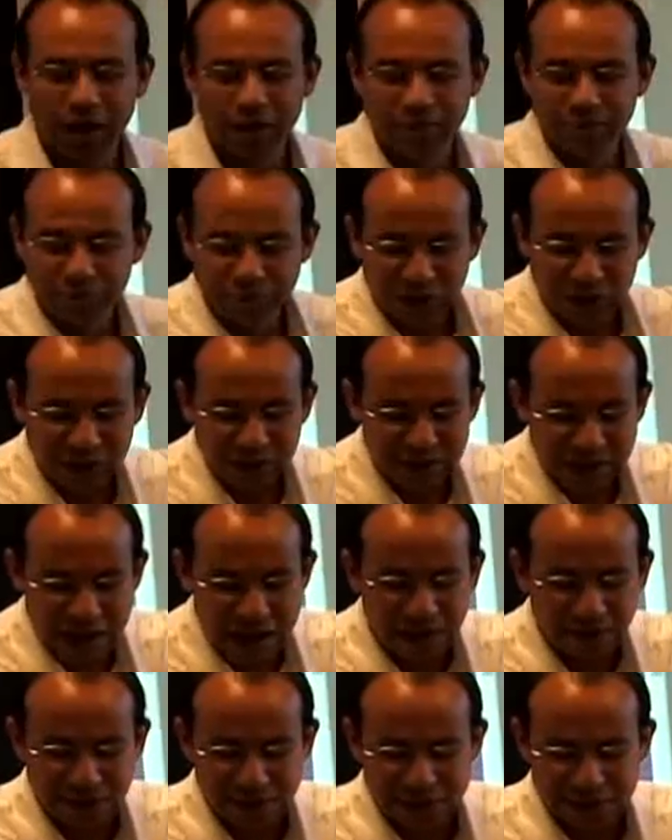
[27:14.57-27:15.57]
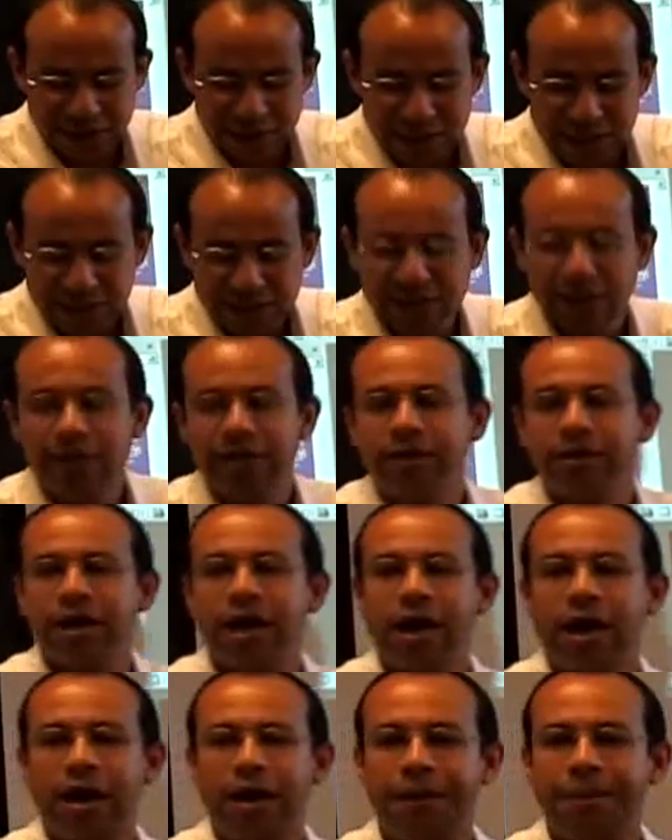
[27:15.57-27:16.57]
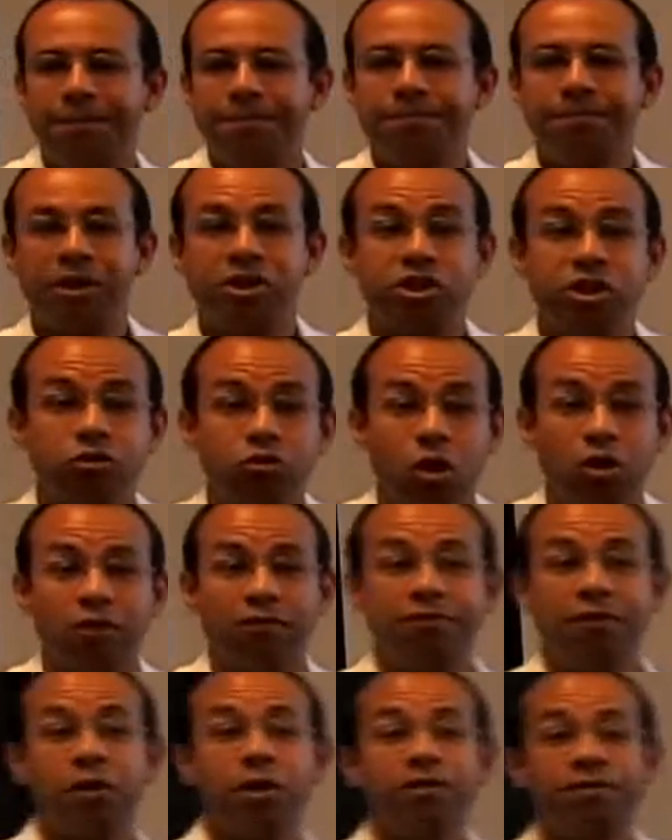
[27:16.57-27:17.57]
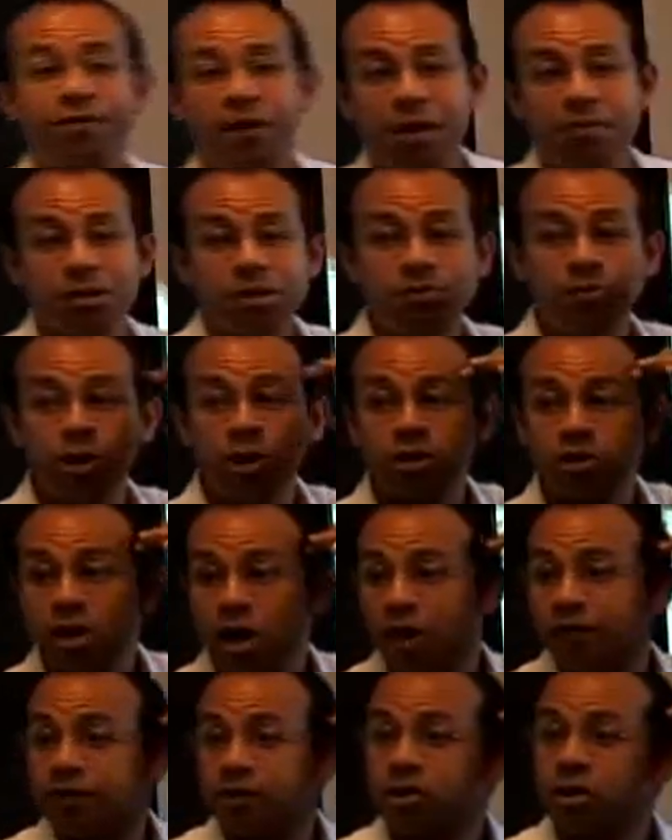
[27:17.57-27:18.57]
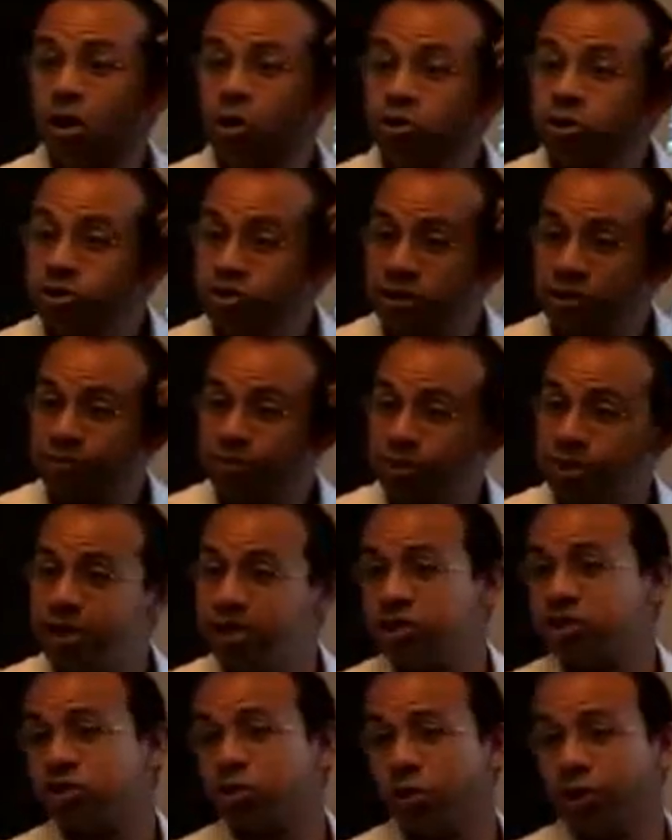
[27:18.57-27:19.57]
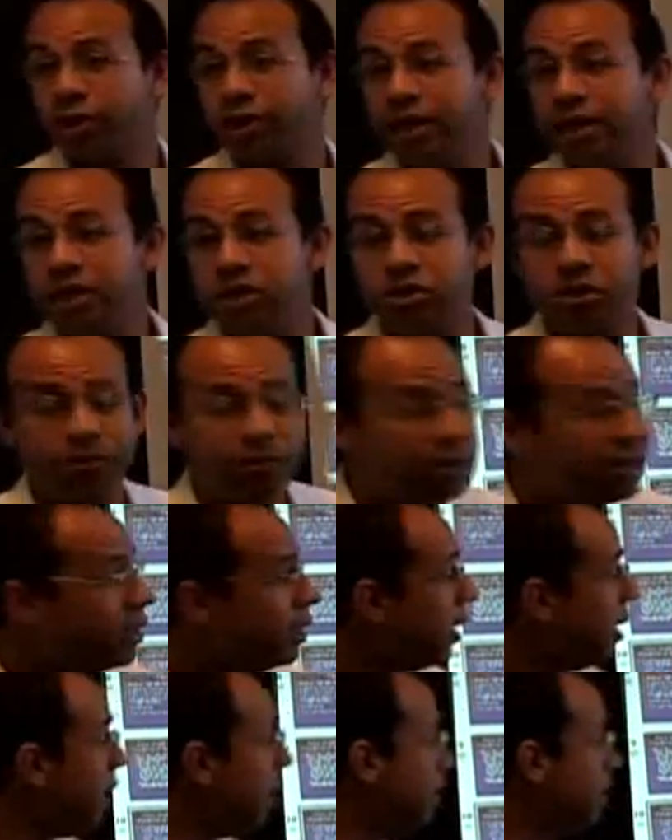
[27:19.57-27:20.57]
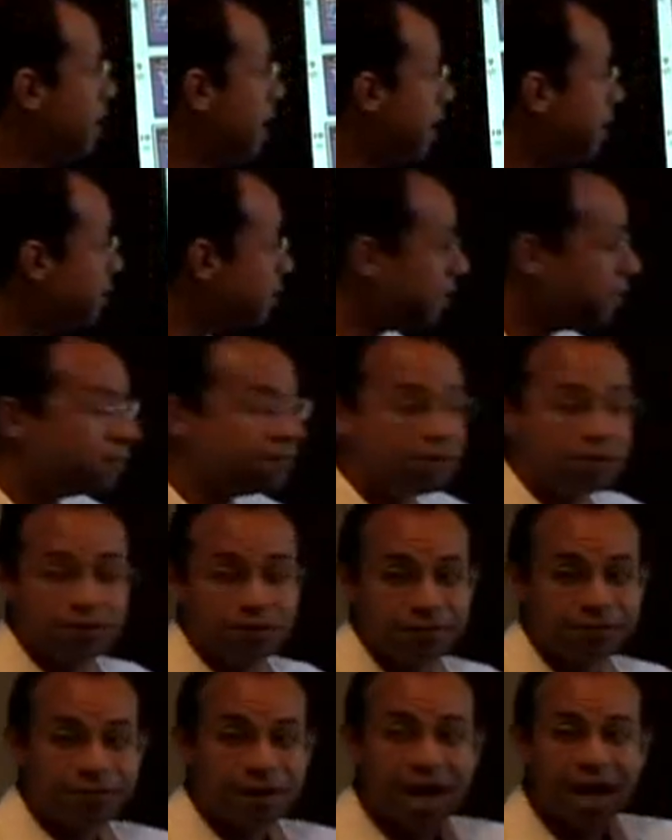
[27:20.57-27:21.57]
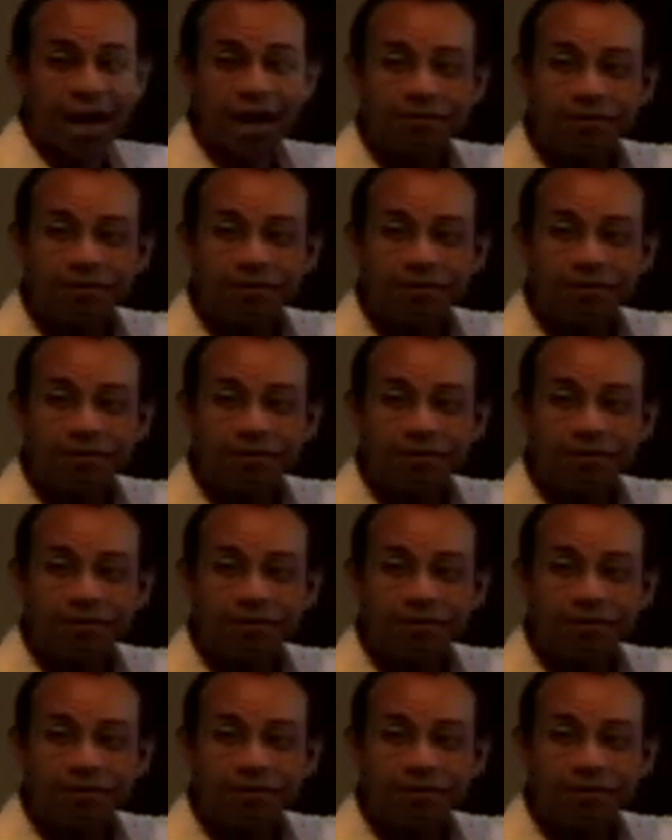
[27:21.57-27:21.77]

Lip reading: She's now deceased, but she wrote a very famous book called The Cultures of Prehistoric Egypt in 1955.